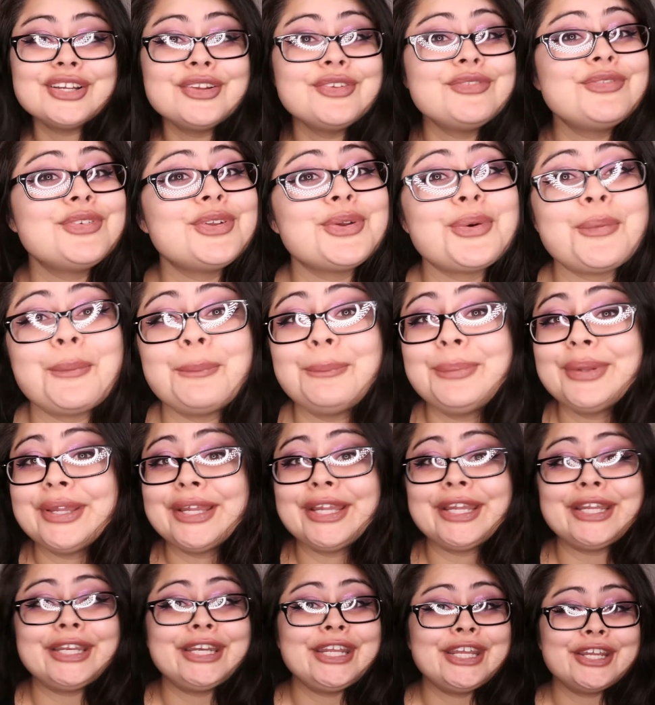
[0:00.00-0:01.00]
If you've
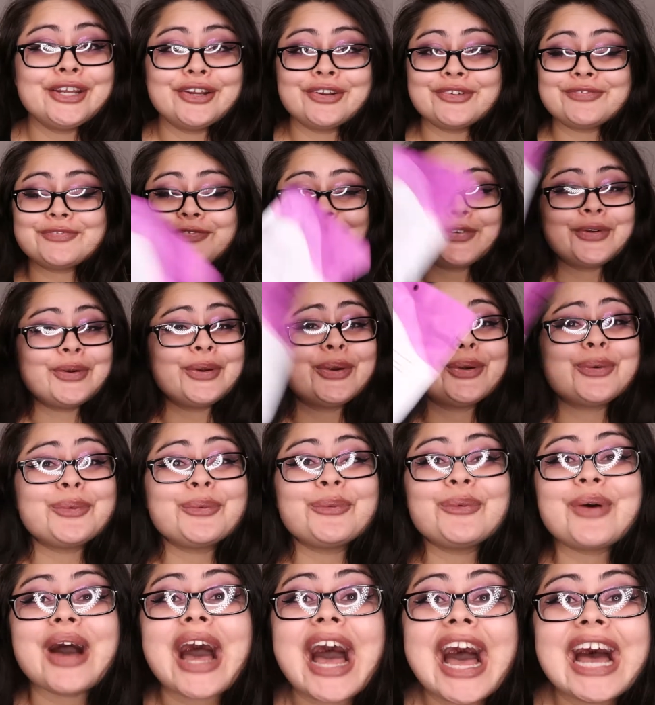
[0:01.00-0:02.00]
been here for
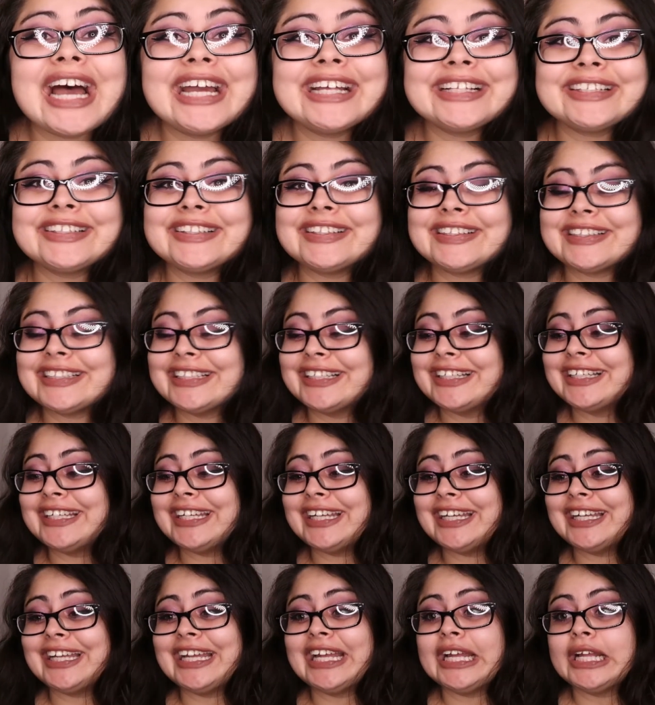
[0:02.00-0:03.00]
a while,
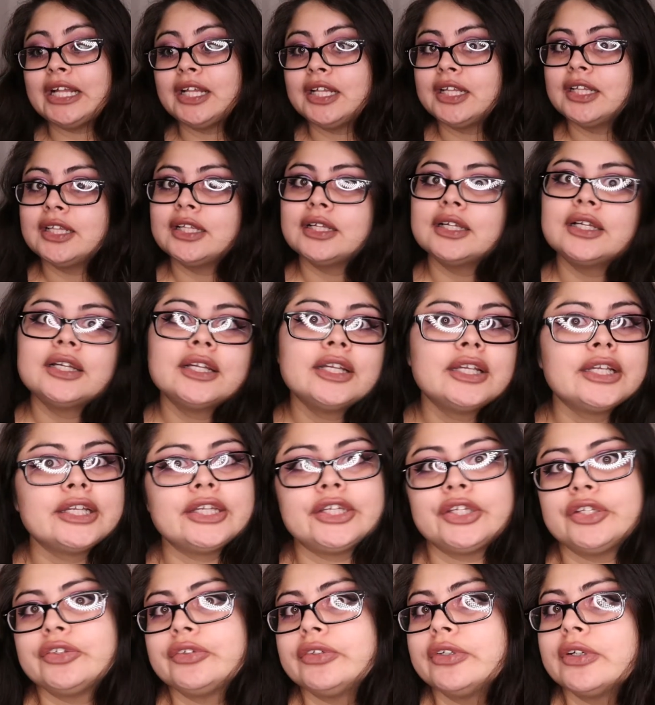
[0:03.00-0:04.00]

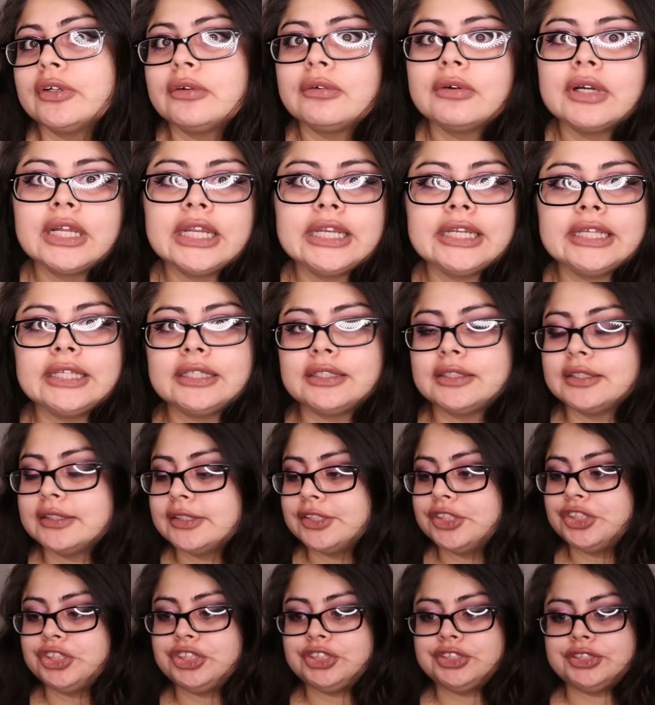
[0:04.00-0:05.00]
you know I need
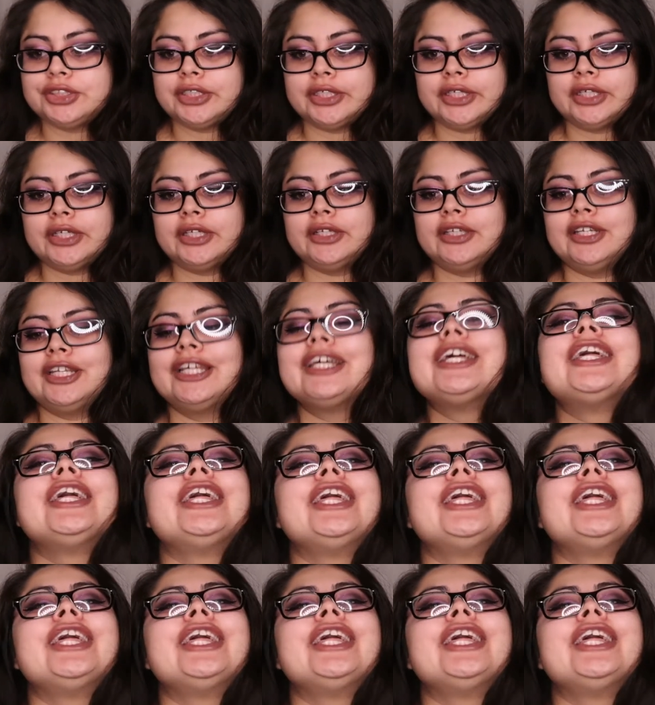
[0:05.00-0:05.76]
this shit.